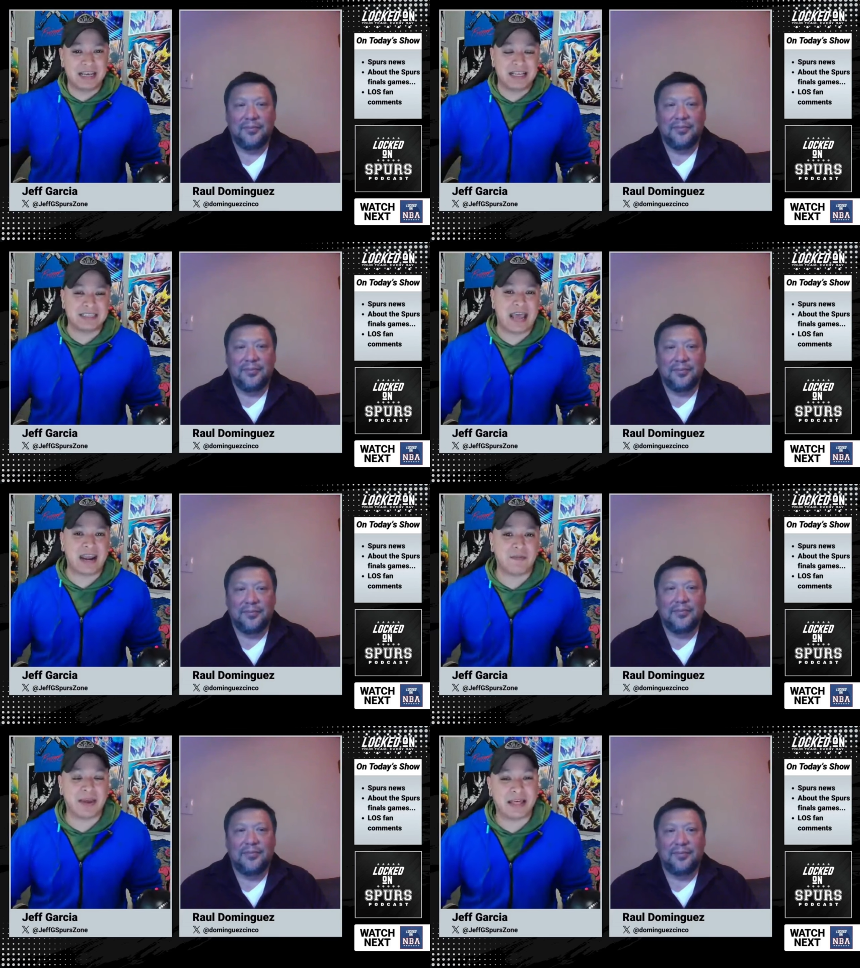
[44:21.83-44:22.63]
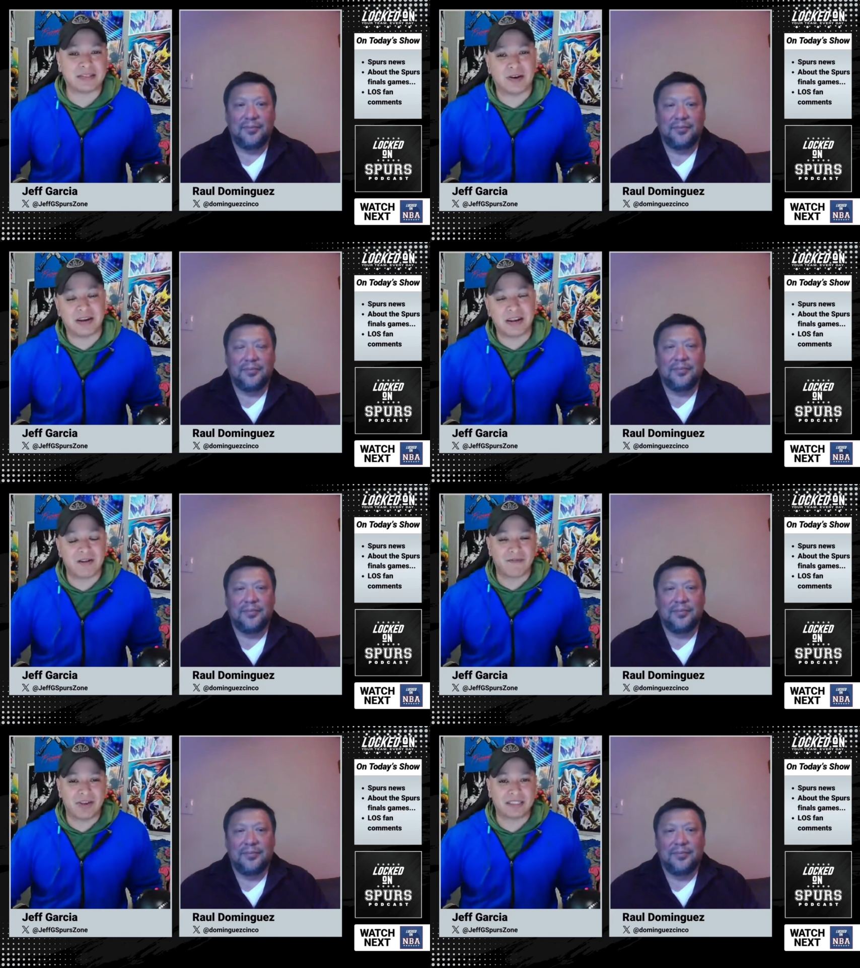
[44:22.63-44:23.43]
Speaker 1: It's an anime that's on
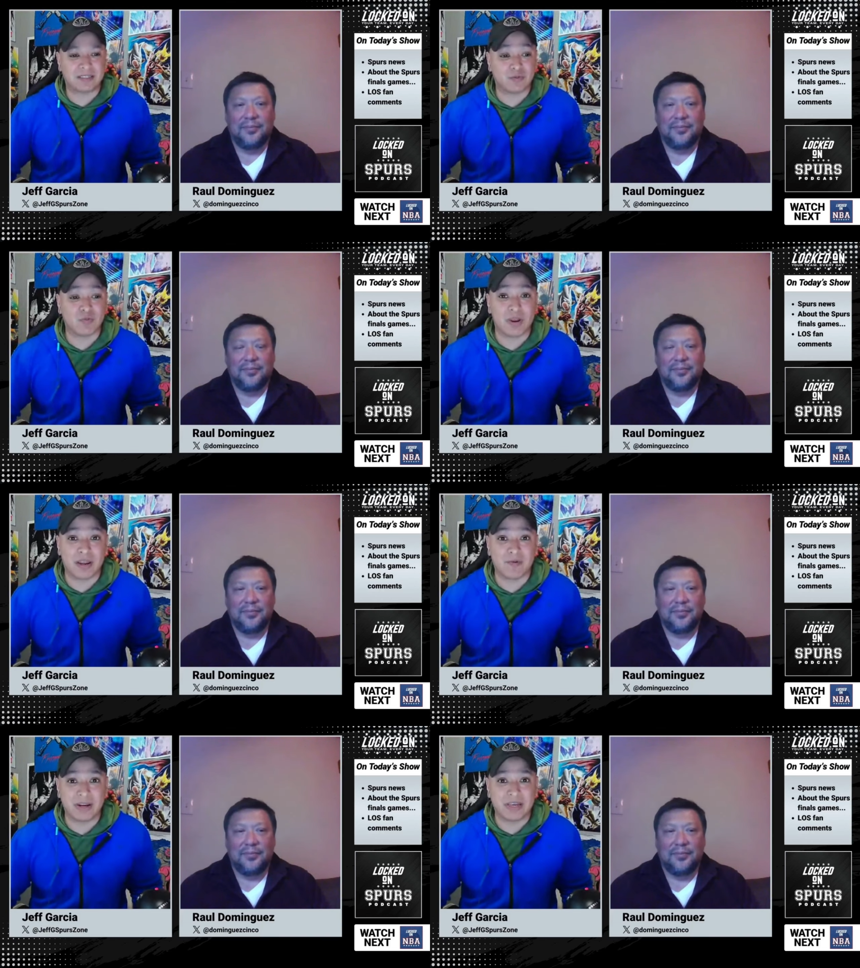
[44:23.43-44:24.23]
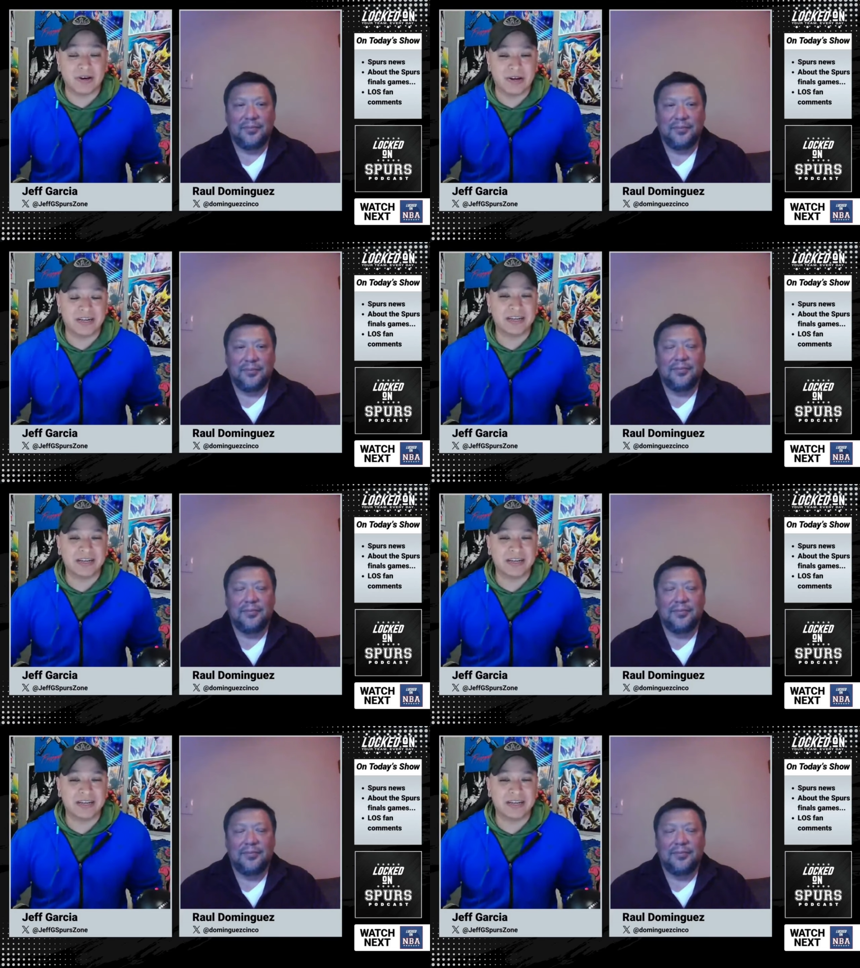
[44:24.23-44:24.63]
Netflix. Really, really good.